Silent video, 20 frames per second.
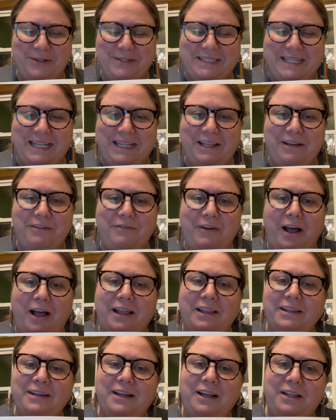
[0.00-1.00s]
because I love
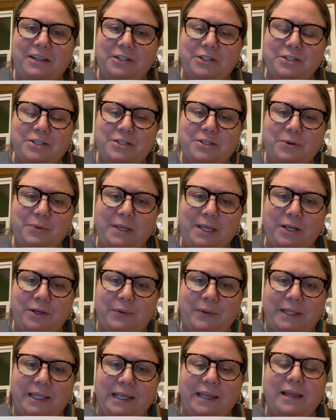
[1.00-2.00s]
all the colors so
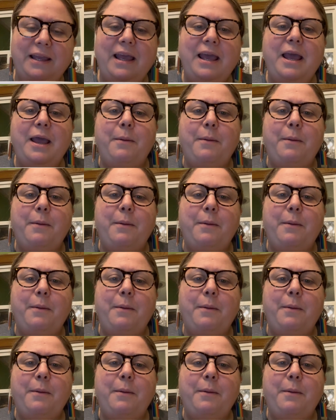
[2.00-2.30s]
equally.